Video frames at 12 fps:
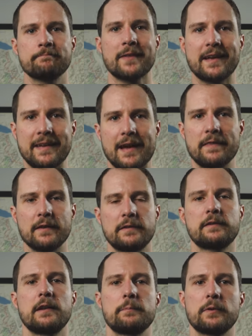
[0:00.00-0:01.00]
again, this
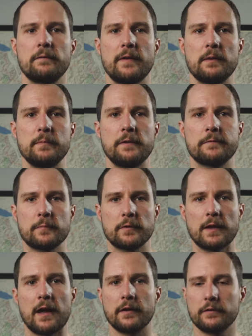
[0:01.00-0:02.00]
is going to prevent me from
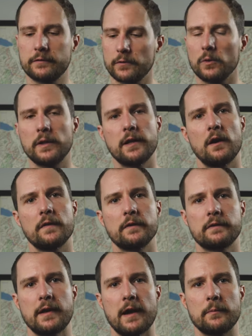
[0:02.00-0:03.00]
relying solely on
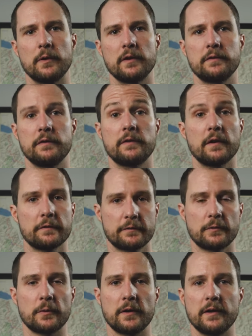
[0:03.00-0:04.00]
this camera to tell
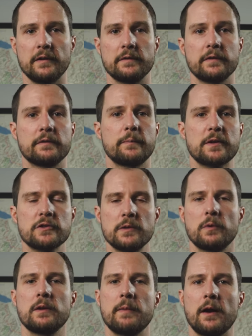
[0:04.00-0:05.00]
stories, especially
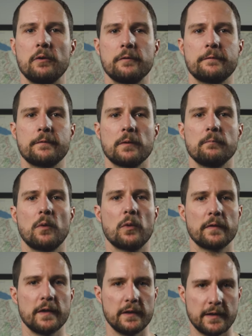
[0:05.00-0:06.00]
when I'm out for
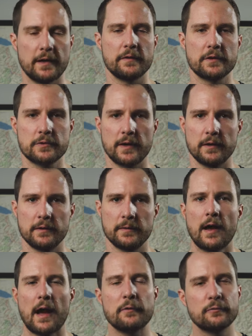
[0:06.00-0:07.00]
more than a day on the trail.
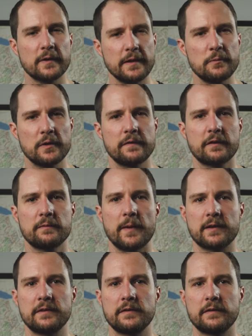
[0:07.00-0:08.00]
I really would have
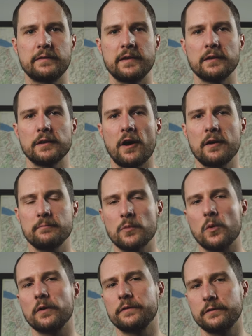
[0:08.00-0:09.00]
expected to see a lot
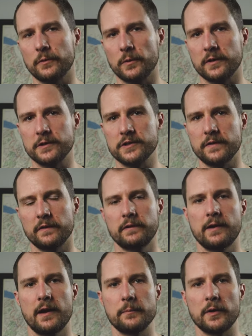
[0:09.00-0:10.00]
more storage in this
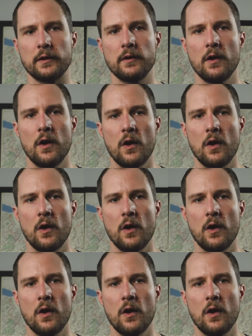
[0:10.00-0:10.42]
camera,